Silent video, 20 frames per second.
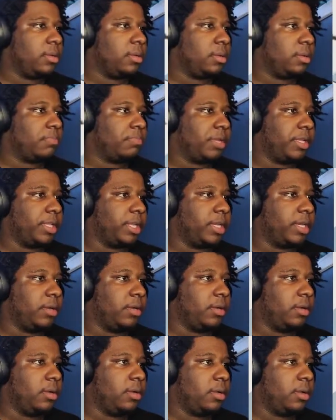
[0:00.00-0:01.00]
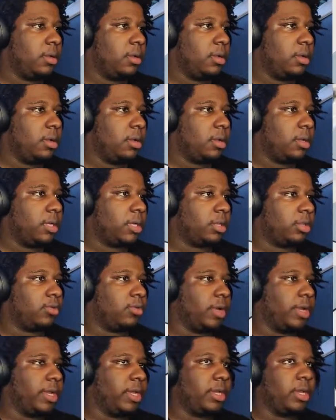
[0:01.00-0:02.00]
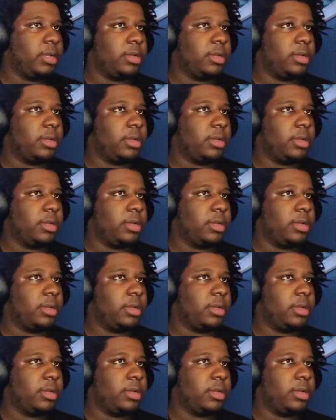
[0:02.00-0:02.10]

Pick that up. Get out the way.